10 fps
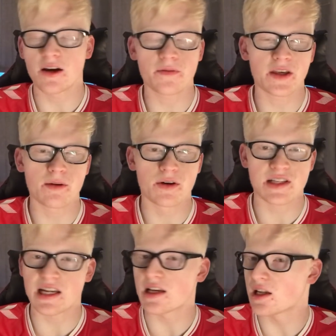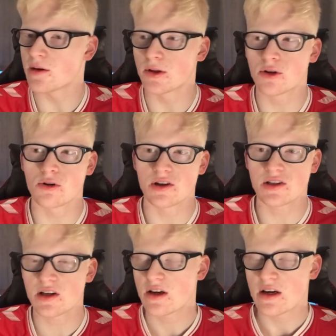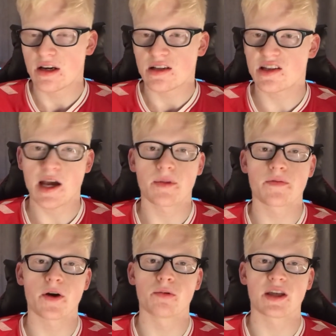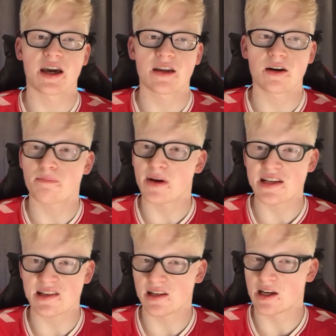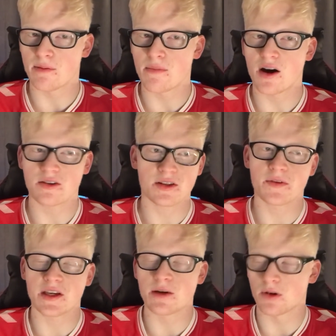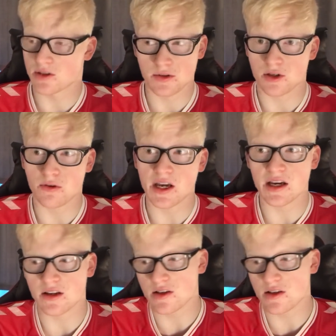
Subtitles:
I think it was. Elliot Lee with a cross. Sam Lavelle with a header. Basically unmarked, I think he was. It was a great header, to